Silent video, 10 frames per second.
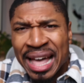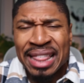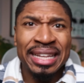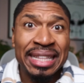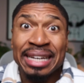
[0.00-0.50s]

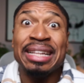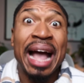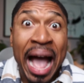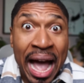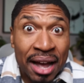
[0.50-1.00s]
I think that's the
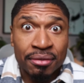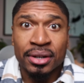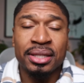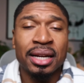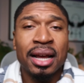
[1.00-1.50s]

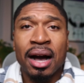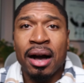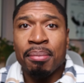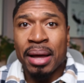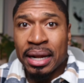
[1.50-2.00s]
average
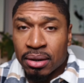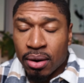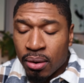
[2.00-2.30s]
um, in,